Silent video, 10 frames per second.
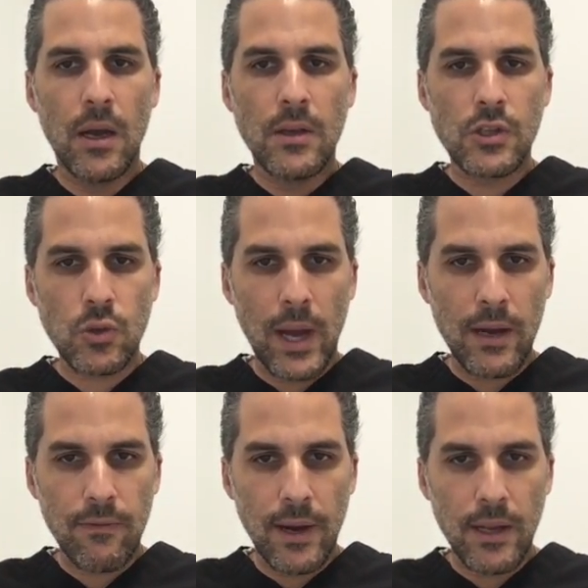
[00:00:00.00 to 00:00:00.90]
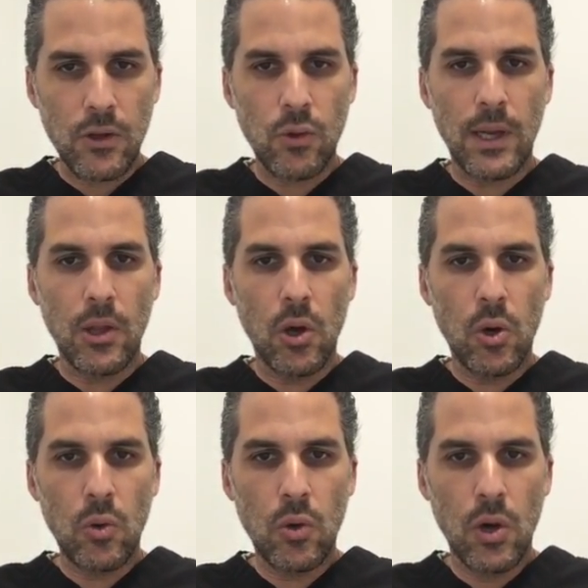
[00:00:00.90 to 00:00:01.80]
stratified into a
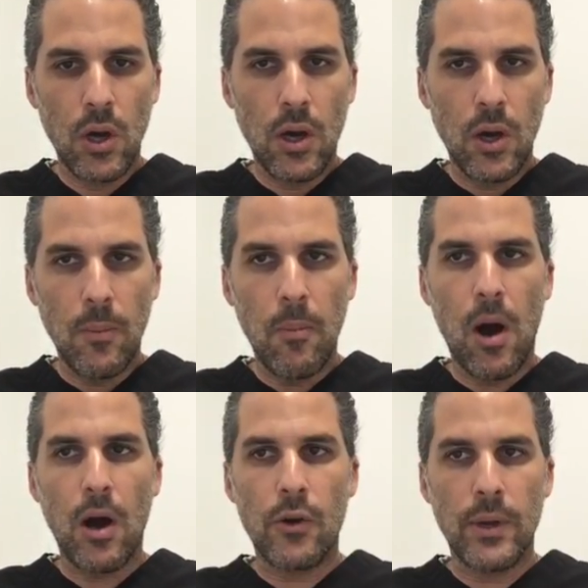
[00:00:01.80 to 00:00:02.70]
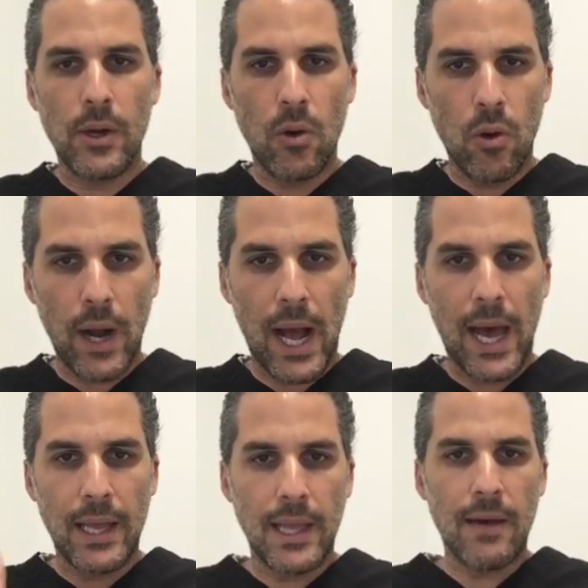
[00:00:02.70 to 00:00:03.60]
low, moderate, or
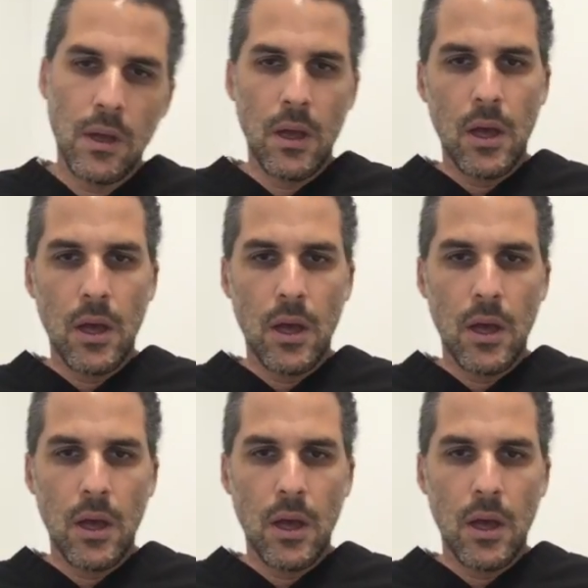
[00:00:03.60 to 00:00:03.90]
high level.